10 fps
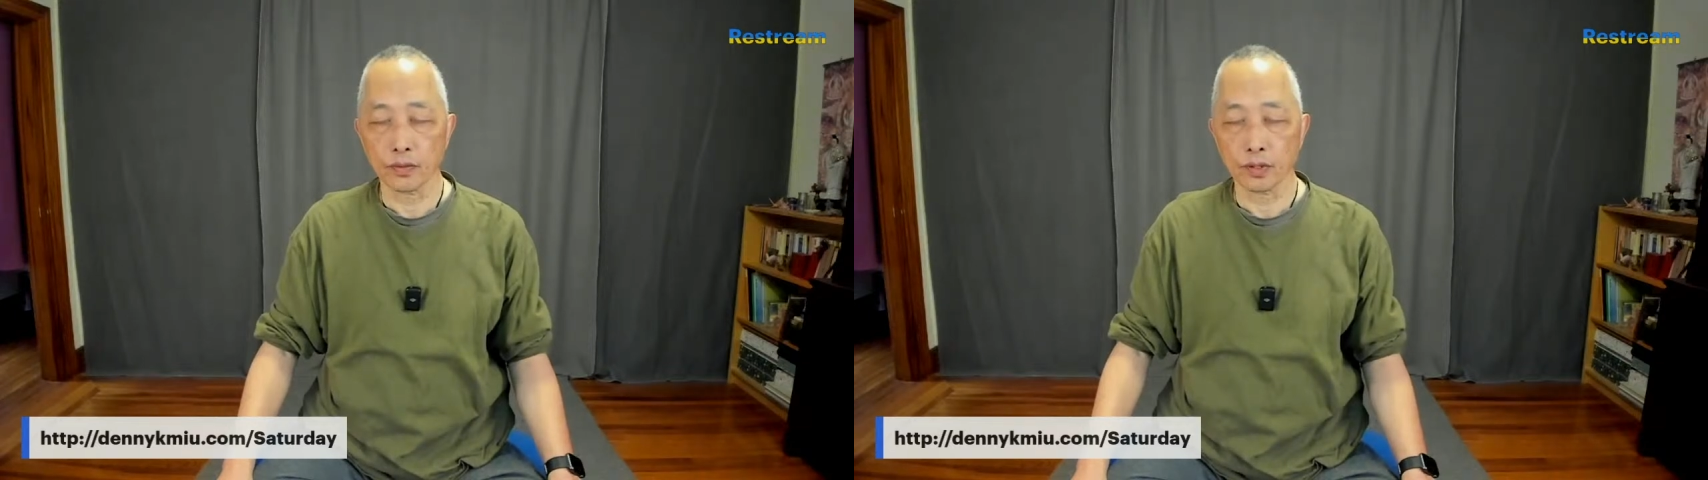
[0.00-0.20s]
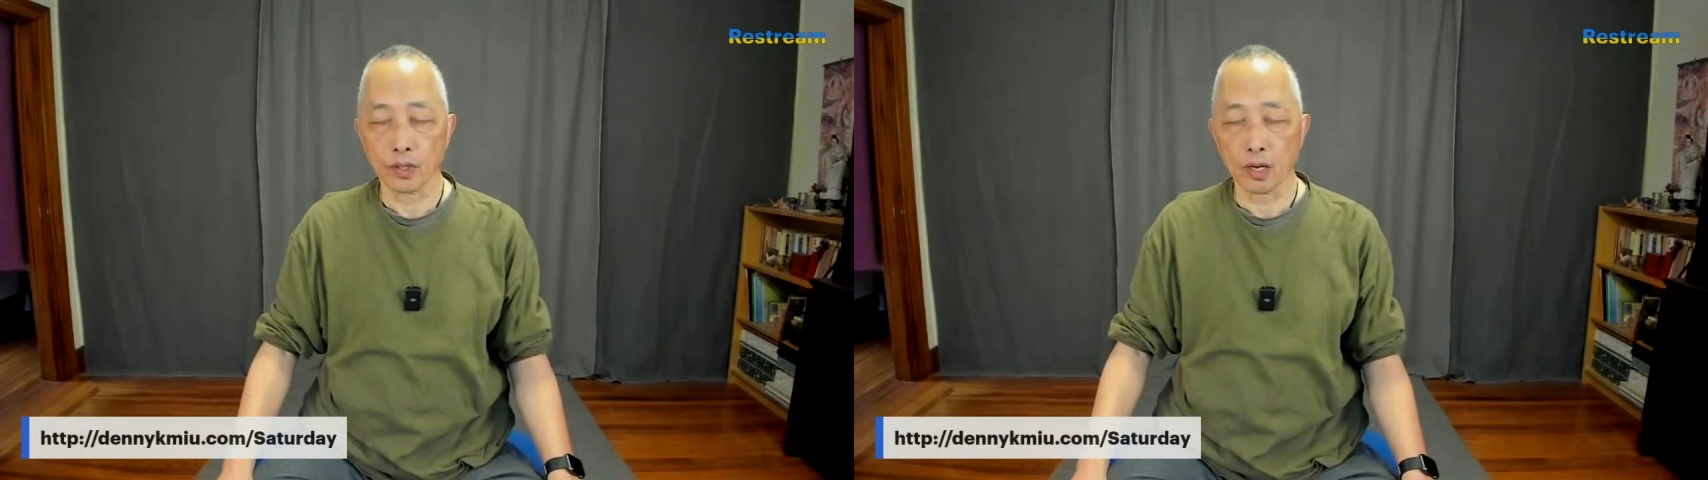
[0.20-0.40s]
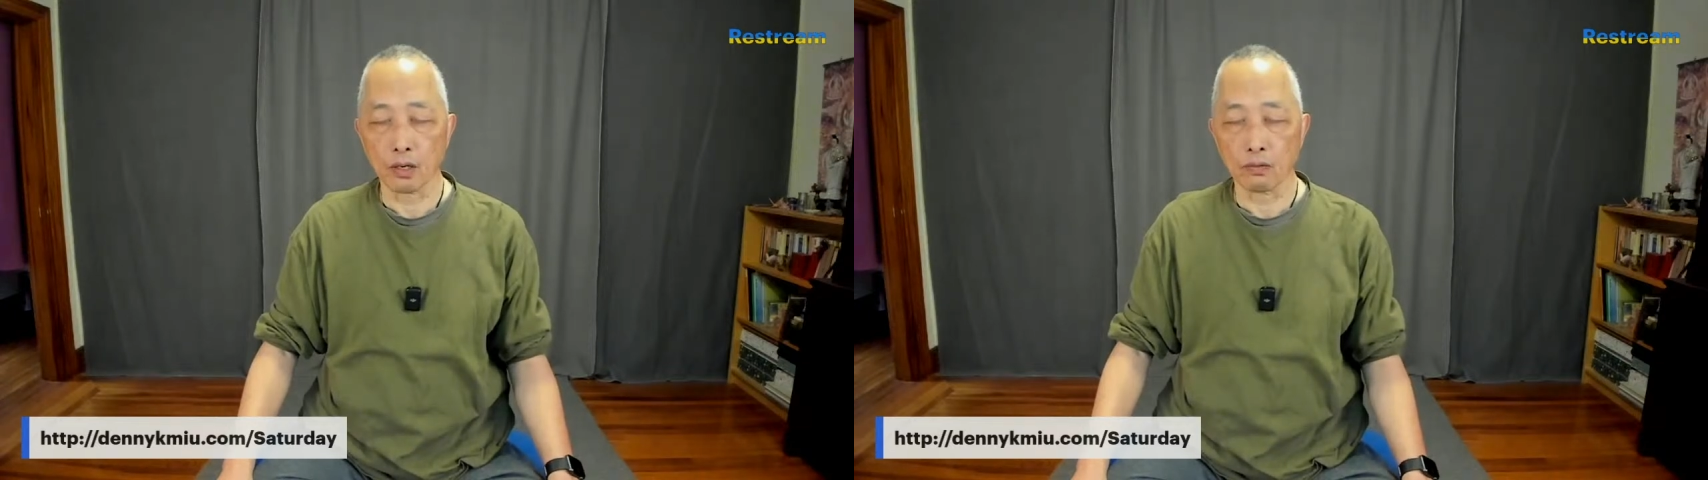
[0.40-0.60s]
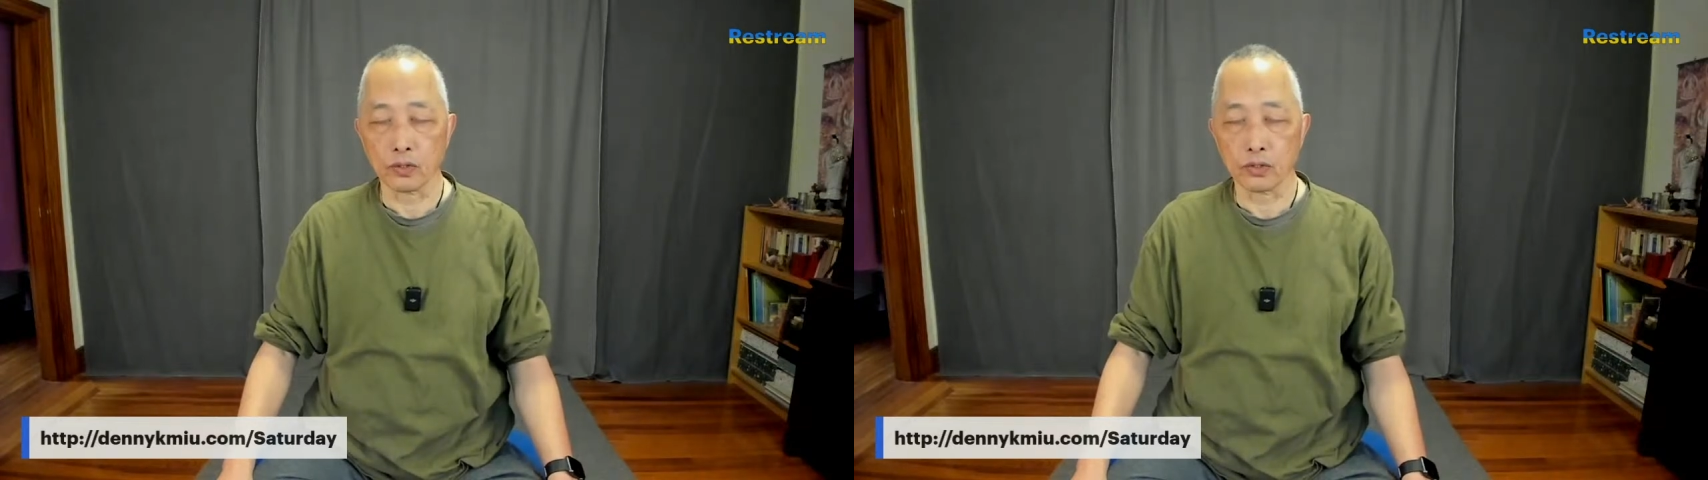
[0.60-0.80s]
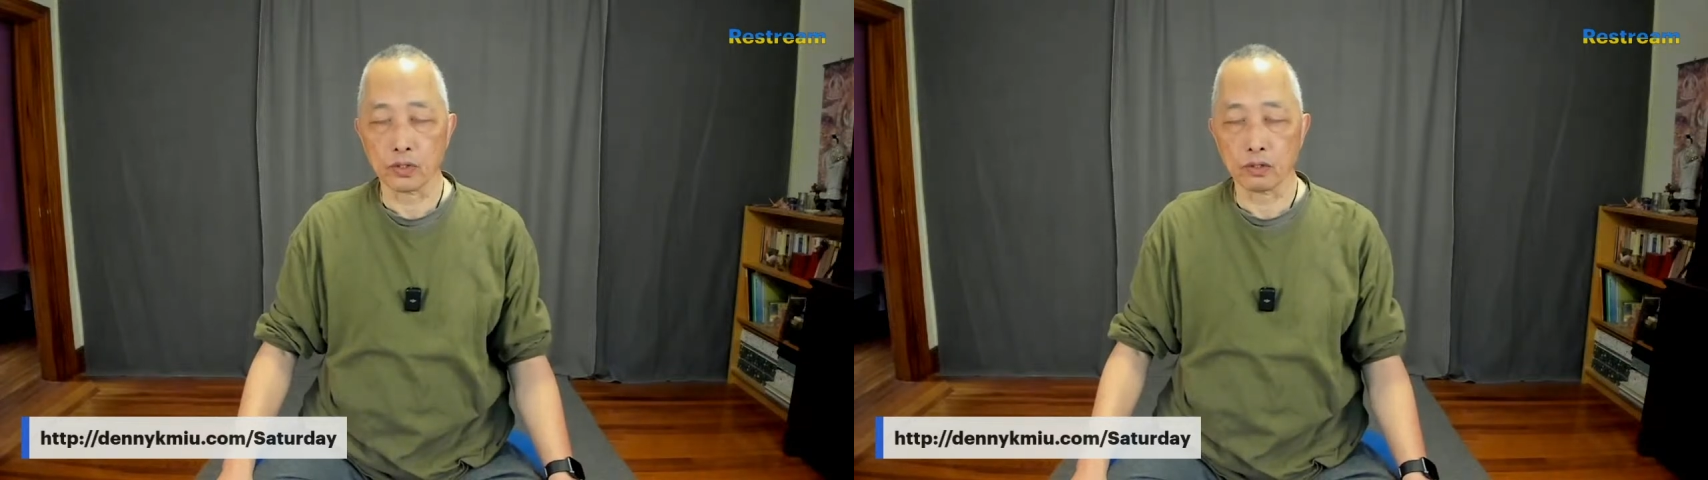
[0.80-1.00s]
Now I
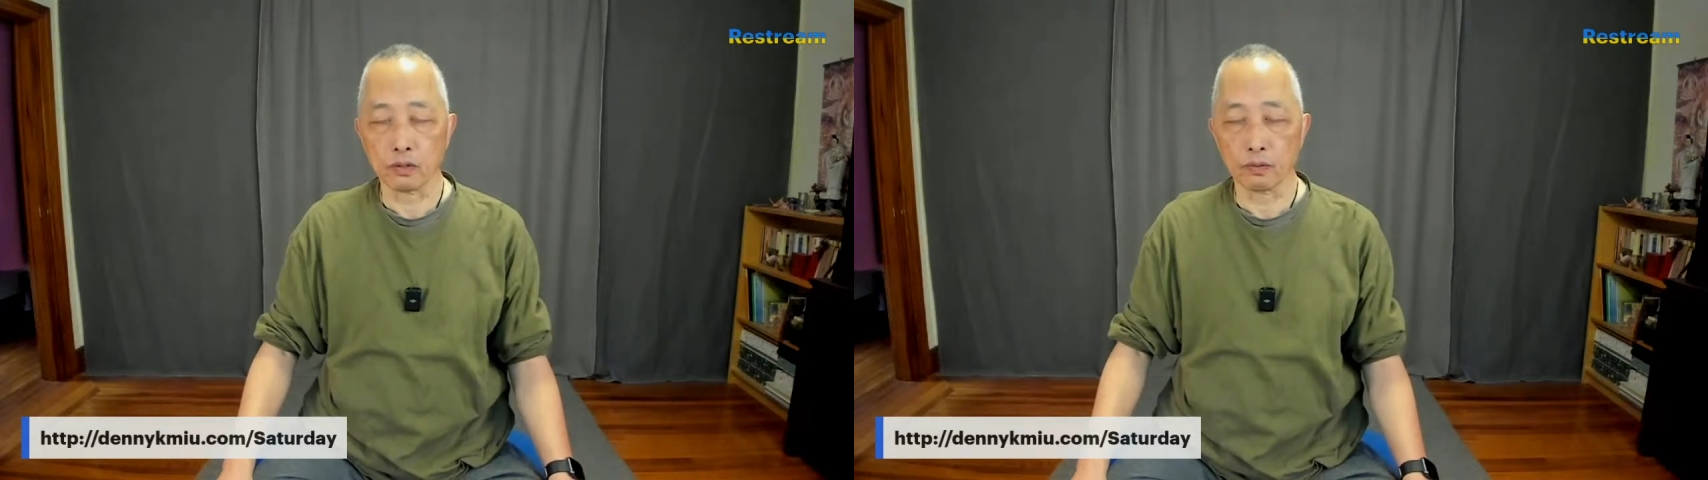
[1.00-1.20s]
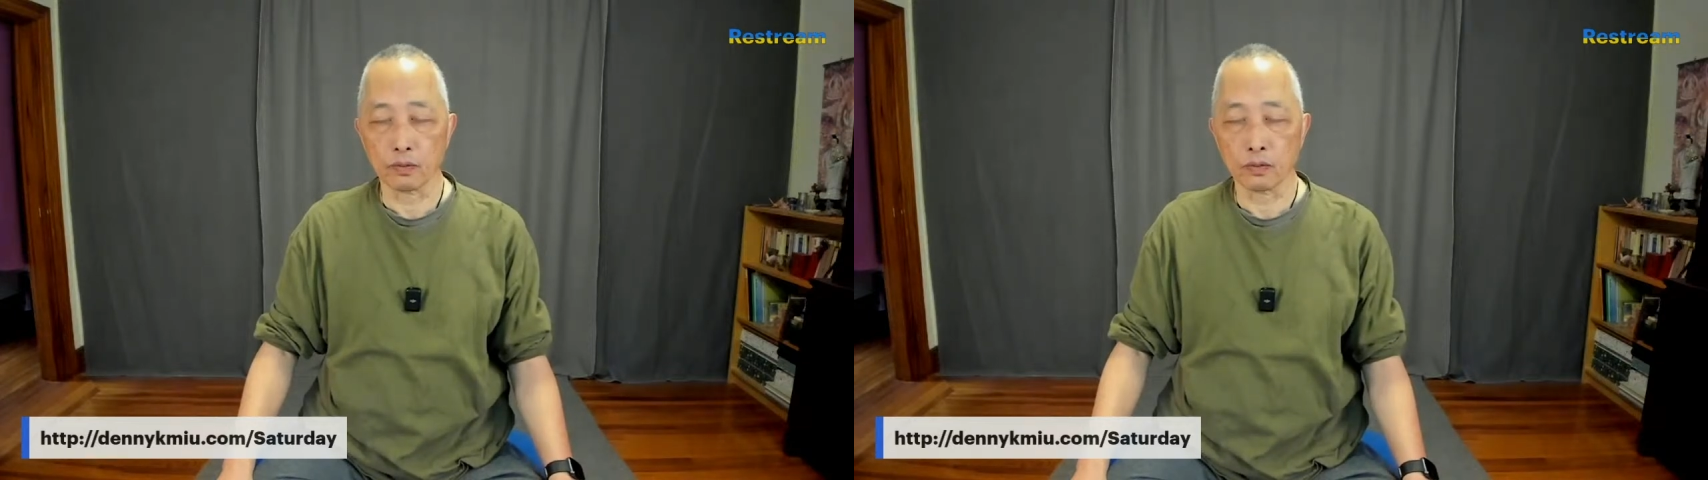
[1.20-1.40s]
want you to